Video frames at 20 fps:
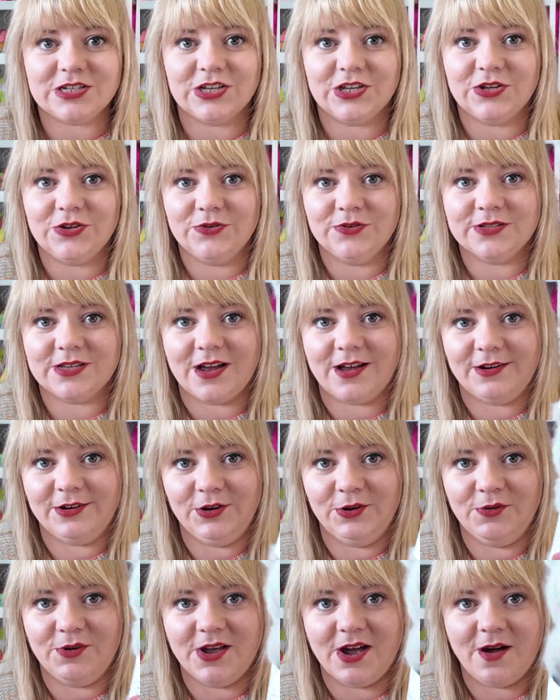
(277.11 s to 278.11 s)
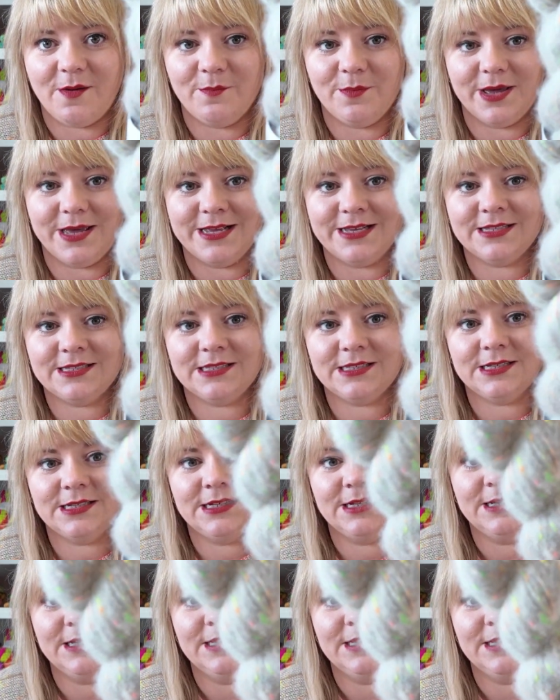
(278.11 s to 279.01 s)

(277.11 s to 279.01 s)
to use our new yarn base,